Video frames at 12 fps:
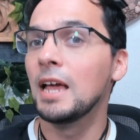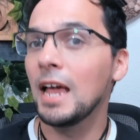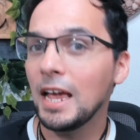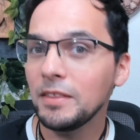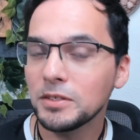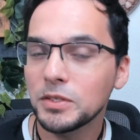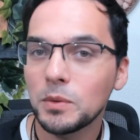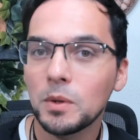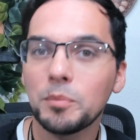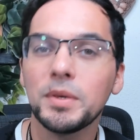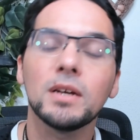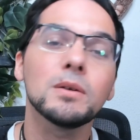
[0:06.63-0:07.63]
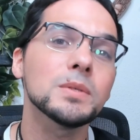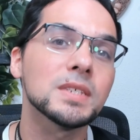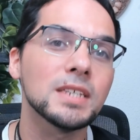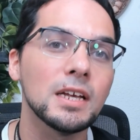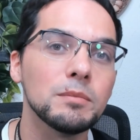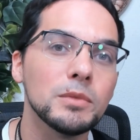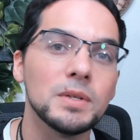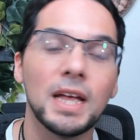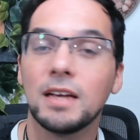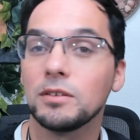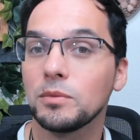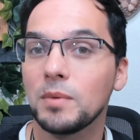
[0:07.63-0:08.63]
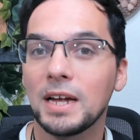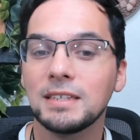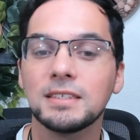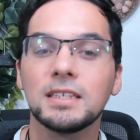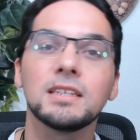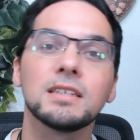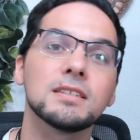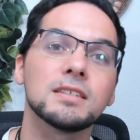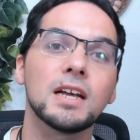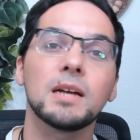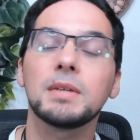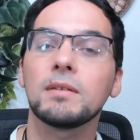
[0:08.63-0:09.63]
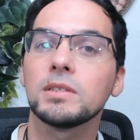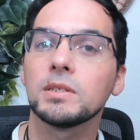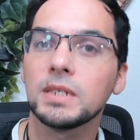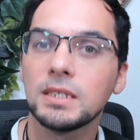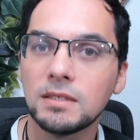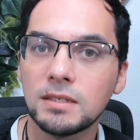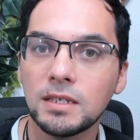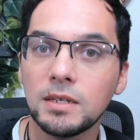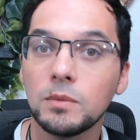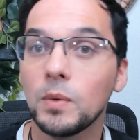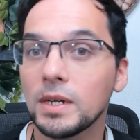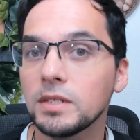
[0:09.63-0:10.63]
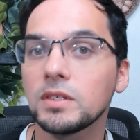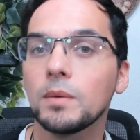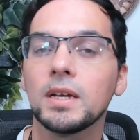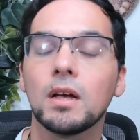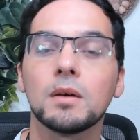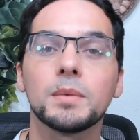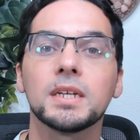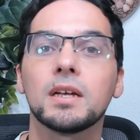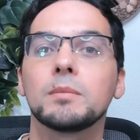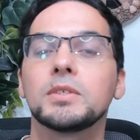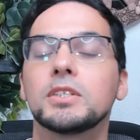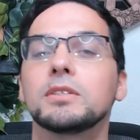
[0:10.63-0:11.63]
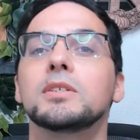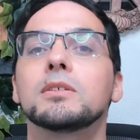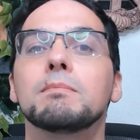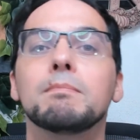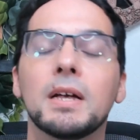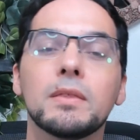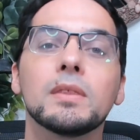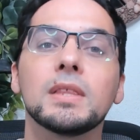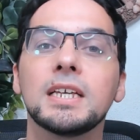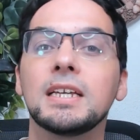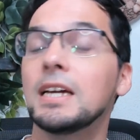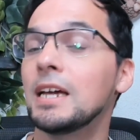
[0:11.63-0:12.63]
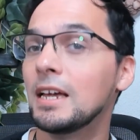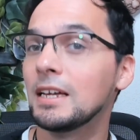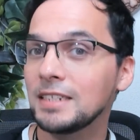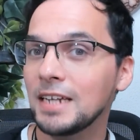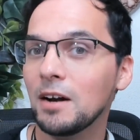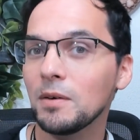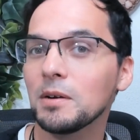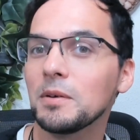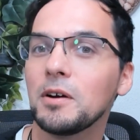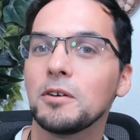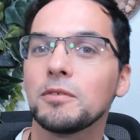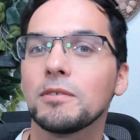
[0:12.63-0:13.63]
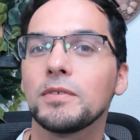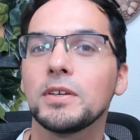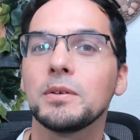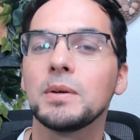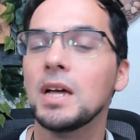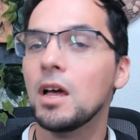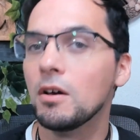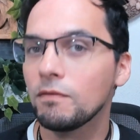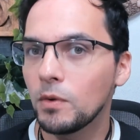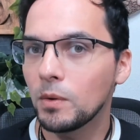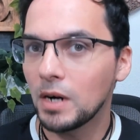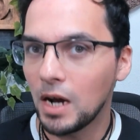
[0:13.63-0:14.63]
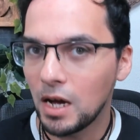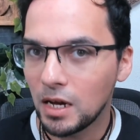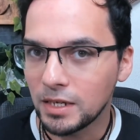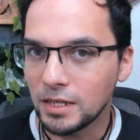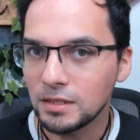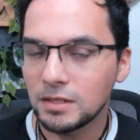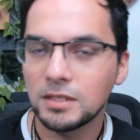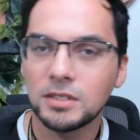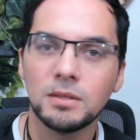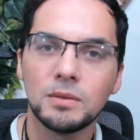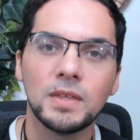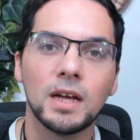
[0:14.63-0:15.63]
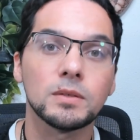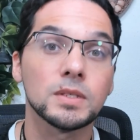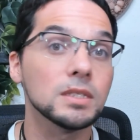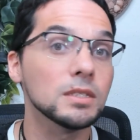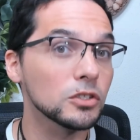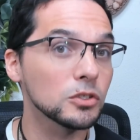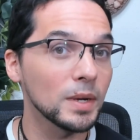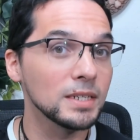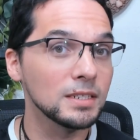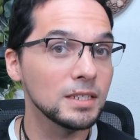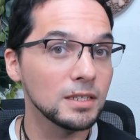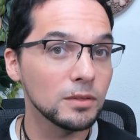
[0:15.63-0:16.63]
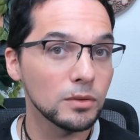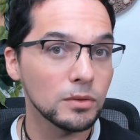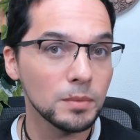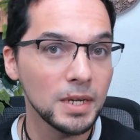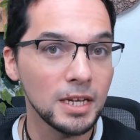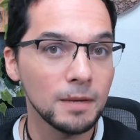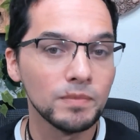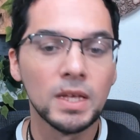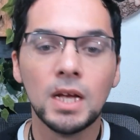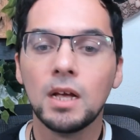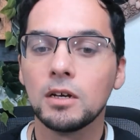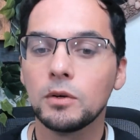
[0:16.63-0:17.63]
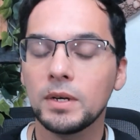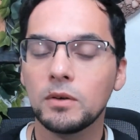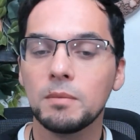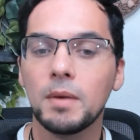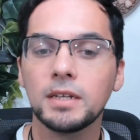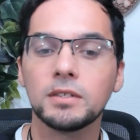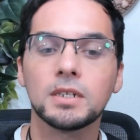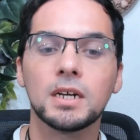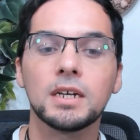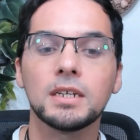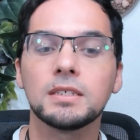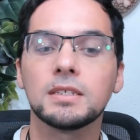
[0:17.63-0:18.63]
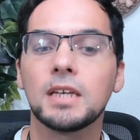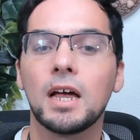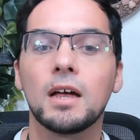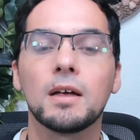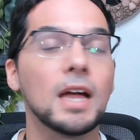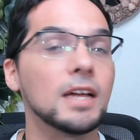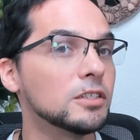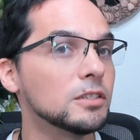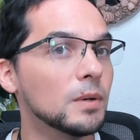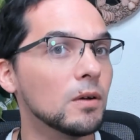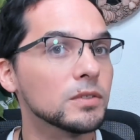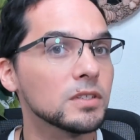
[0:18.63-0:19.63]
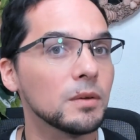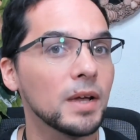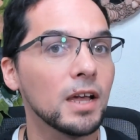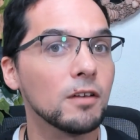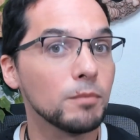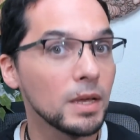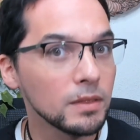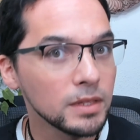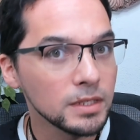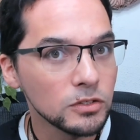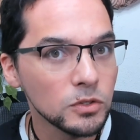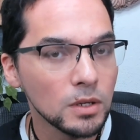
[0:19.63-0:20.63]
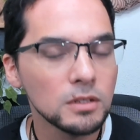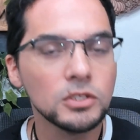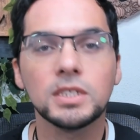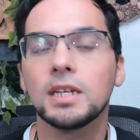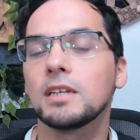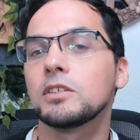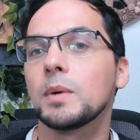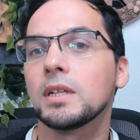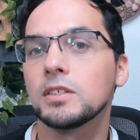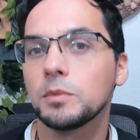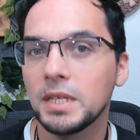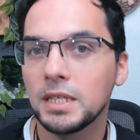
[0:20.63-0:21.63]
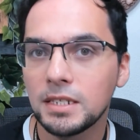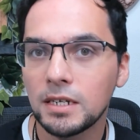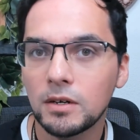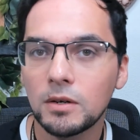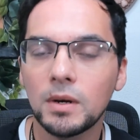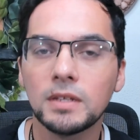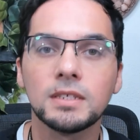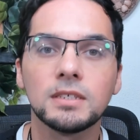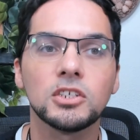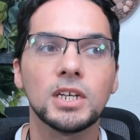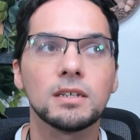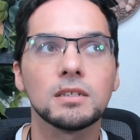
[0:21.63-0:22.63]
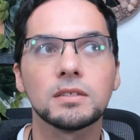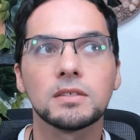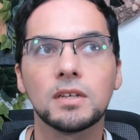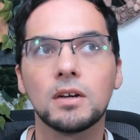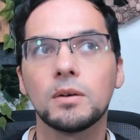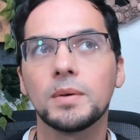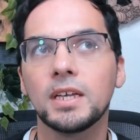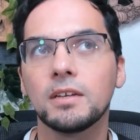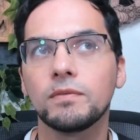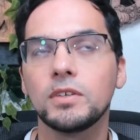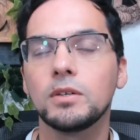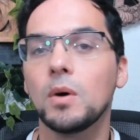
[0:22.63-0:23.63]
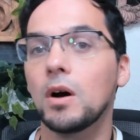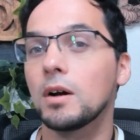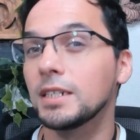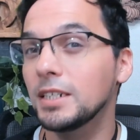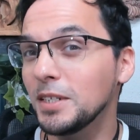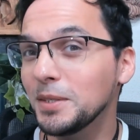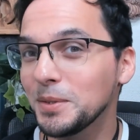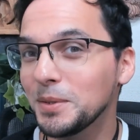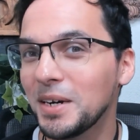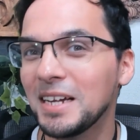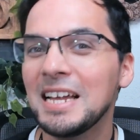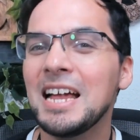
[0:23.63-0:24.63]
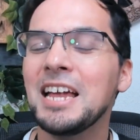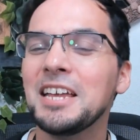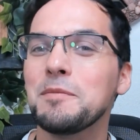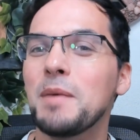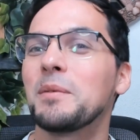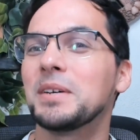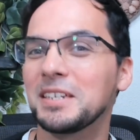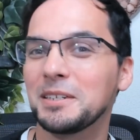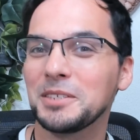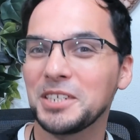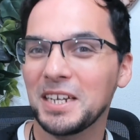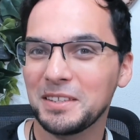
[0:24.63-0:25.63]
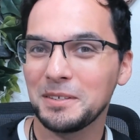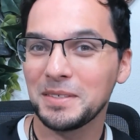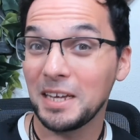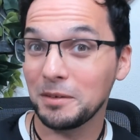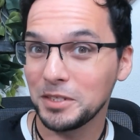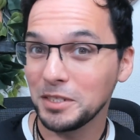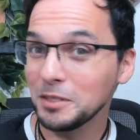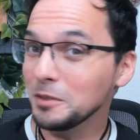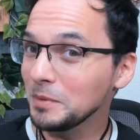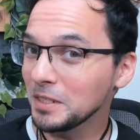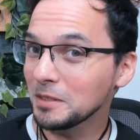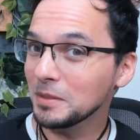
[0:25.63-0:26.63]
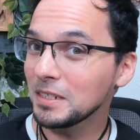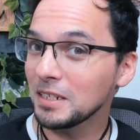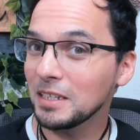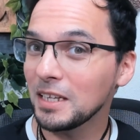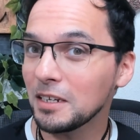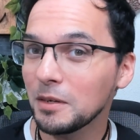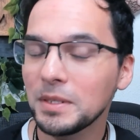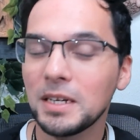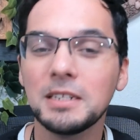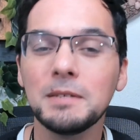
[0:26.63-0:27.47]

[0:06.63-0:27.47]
Hey there, Scorpio, Sun, Moon, and Rising. It's time to have a look and see what is going on when it comes to your monthly tarot overview for August 2023. Quick reminder, guys, I do also have monthly astrology as well as weekly tarot on this channel, so if you are new, you might want to go check those out too. You know, we've got a lot going on.